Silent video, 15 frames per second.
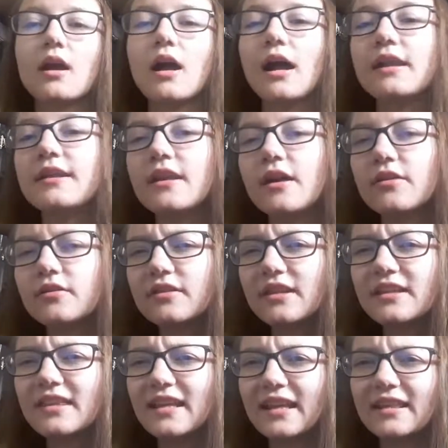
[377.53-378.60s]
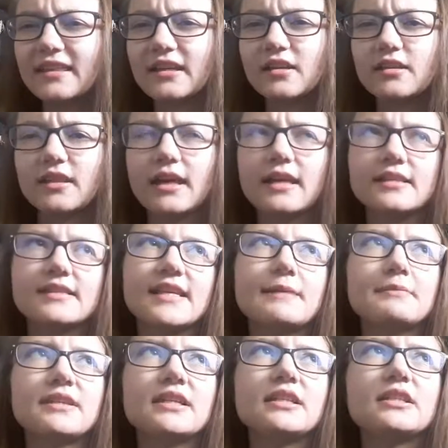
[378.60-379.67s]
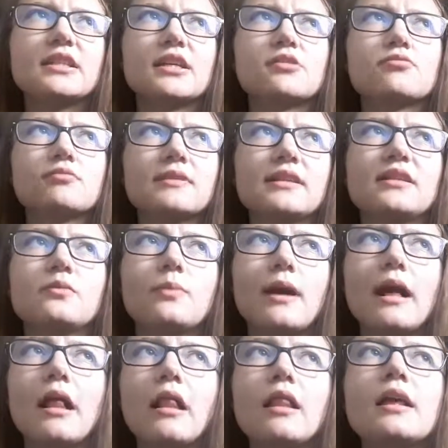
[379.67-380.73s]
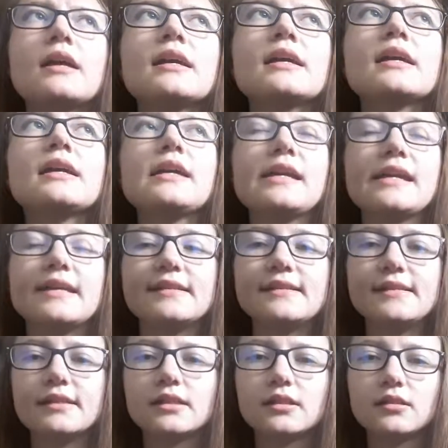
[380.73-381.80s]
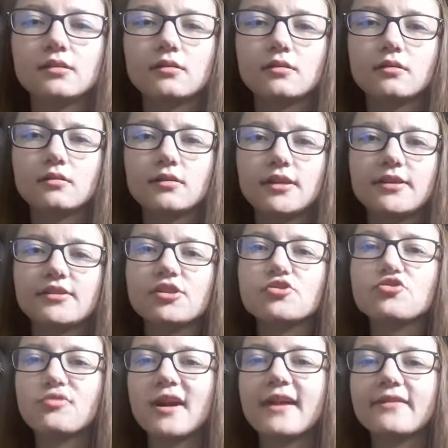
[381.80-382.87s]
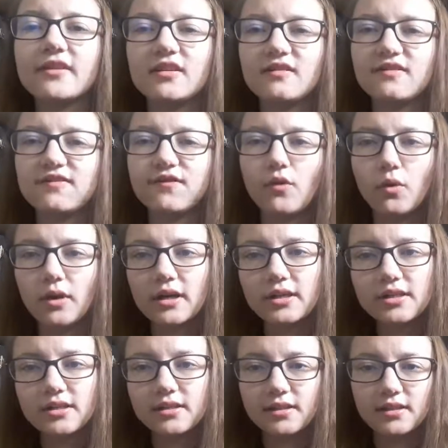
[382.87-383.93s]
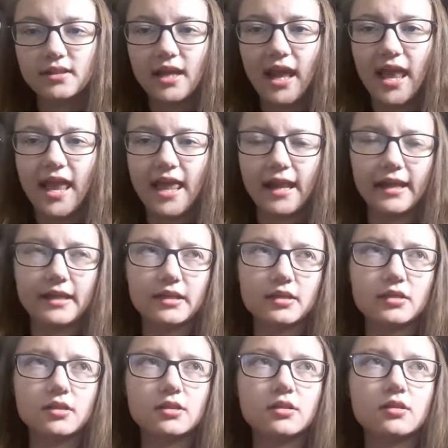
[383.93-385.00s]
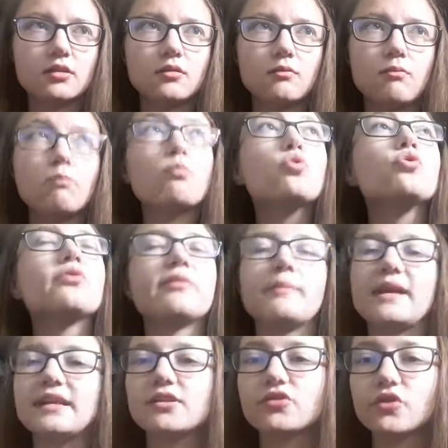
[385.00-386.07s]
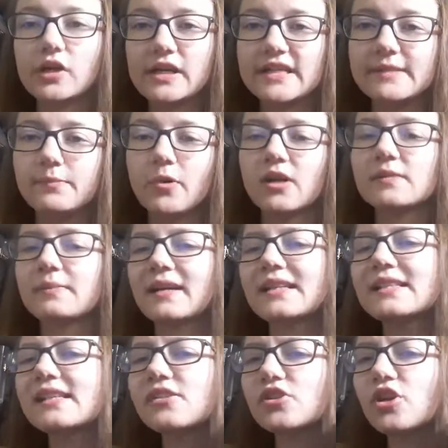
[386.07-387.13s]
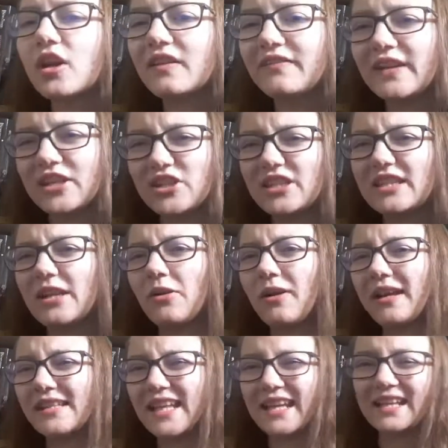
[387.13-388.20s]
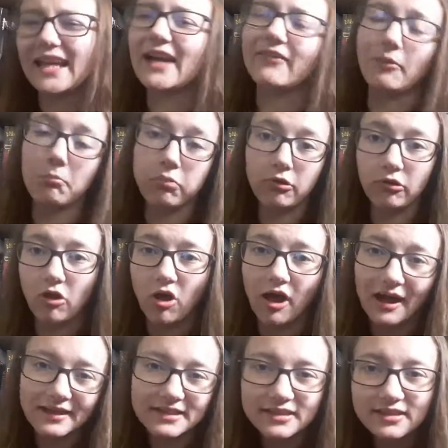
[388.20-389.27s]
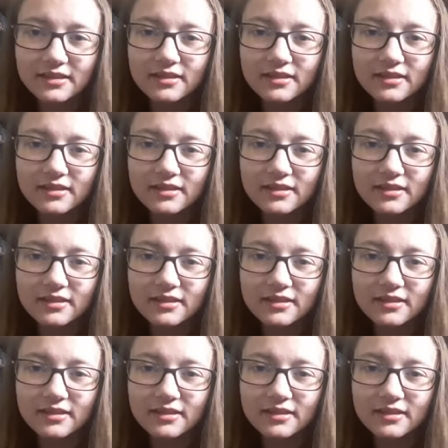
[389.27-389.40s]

Another thing that I think that Sam Kean does really well is there's a driving force and movement throughout his books. Because these are nonfiction, they don't exactly have a plot.